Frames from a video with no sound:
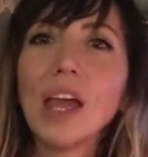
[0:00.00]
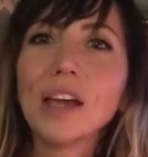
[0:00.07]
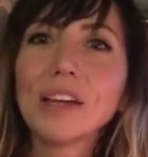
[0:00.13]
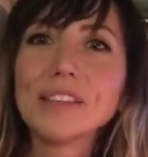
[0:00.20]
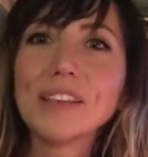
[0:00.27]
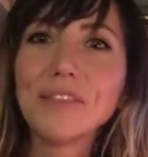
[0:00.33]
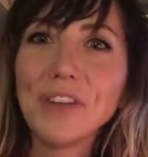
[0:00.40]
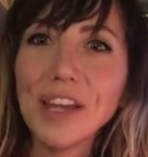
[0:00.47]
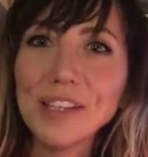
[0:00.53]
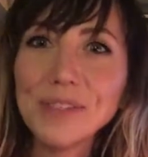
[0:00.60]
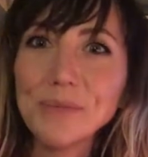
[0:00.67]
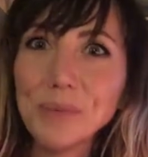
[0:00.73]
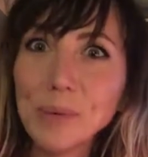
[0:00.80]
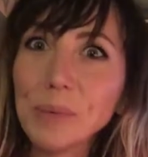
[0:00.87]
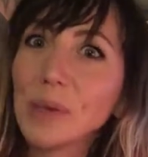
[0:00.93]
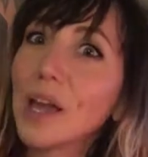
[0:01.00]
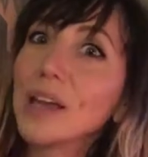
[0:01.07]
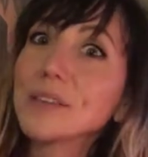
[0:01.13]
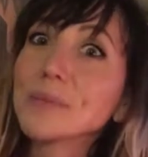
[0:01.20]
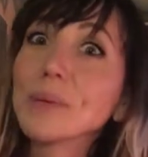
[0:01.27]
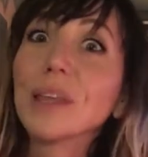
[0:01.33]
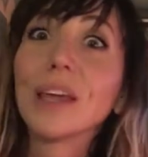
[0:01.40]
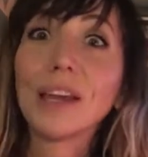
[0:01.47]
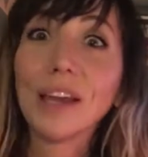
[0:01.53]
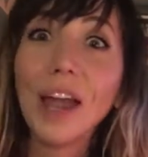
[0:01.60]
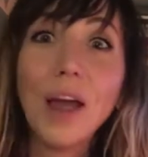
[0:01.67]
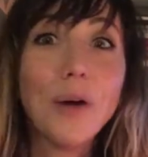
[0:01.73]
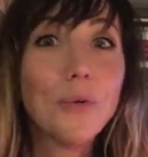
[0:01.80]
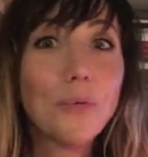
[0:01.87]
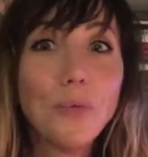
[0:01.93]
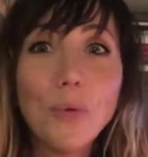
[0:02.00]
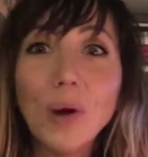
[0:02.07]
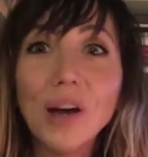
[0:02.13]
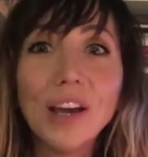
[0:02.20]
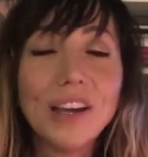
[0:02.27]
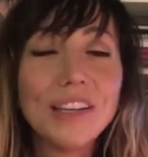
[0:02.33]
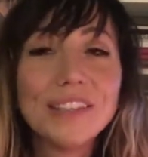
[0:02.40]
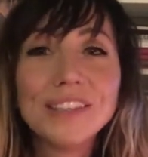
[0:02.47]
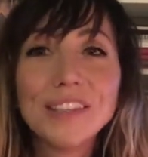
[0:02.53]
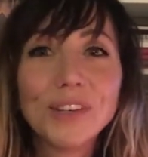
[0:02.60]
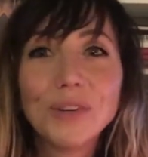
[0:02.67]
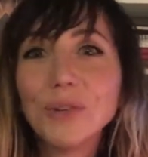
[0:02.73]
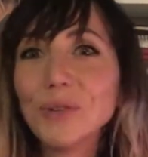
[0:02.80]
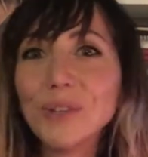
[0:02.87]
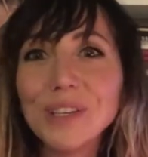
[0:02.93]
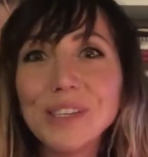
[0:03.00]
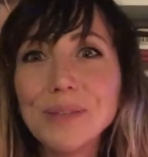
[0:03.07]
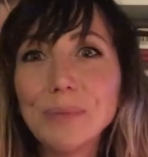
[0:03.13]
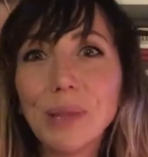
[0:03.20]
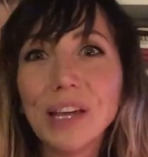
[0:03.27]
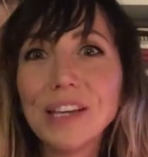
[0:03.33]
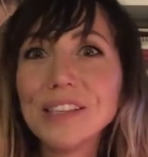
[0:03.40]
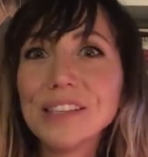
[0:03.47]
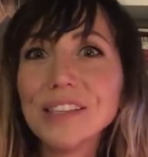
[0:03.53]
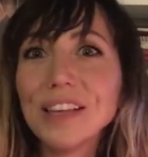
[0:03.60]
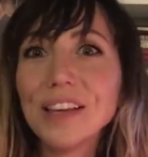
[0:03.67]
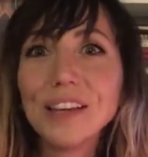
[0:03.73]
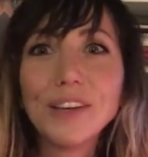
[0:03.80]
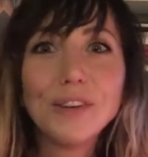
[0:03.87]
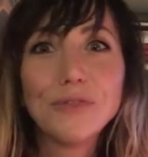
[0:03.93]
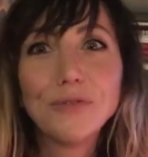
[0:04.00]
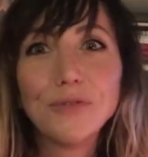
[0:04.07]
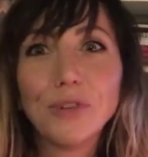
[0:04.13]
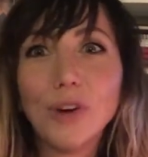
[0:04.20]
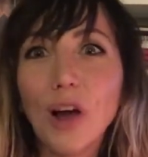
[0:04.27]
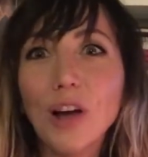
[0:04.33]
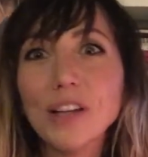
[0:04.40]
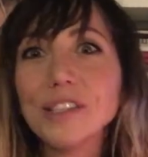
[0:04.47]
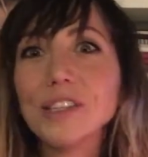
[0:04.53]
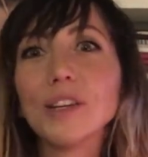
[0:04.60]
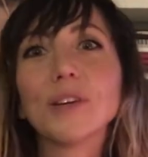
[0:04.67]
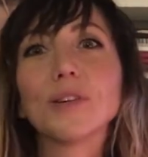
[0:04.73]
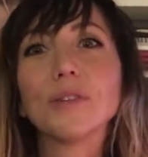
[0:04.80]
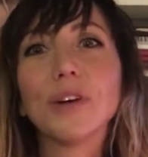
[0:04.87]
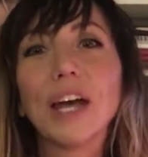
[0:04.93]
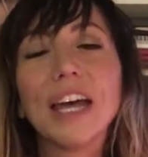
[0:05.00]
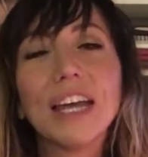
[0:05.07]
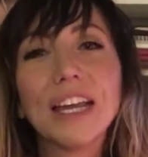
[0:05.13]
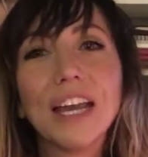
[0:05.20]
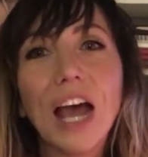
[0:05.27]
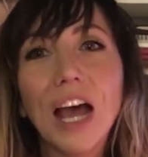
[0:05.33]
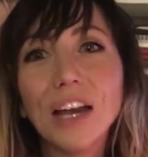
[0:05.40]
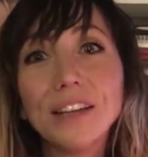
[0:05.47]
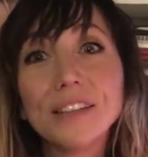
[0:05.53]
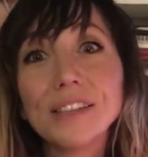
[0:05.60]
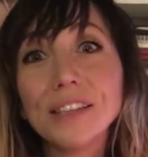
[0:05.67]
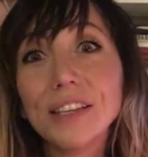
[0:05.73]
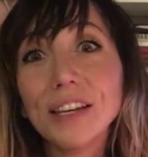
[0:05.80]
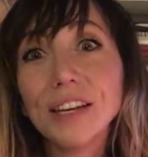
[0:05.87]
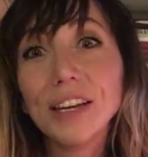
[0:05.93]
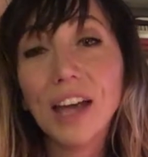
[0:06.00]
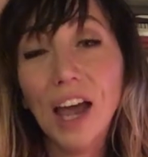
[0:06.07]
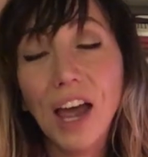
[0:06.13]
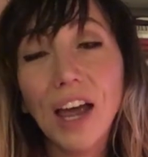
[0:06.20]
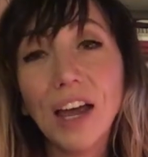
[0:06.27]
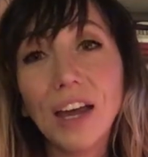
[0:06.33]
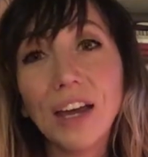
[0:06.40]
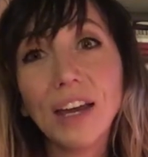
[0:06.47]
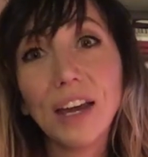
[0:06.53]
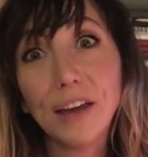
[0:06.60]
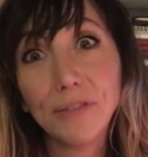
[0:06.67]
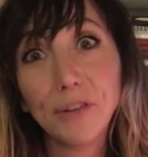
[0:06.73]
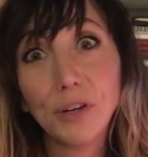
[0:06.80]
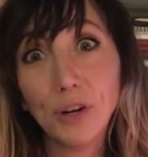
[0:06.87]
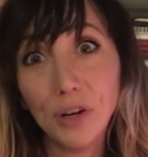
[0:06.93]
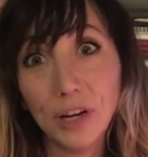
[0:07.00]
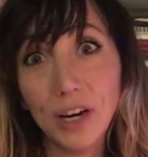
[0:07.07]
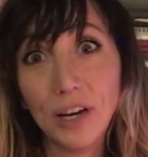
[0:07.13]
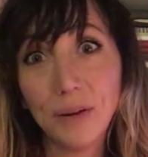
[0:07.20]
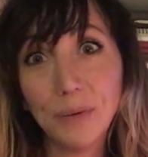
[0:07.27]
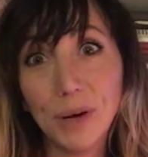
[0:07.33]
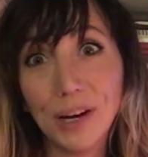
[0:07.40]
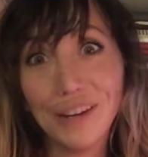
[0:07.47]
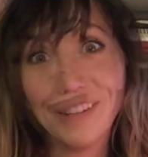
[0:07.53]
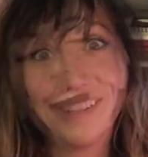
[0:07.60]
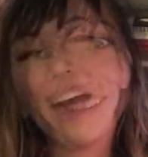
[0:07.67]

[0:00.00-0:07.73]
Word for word: Because I've had some people ask me like, what is the coolest place that you've gone to? And honestly, I haven't gone anywhere.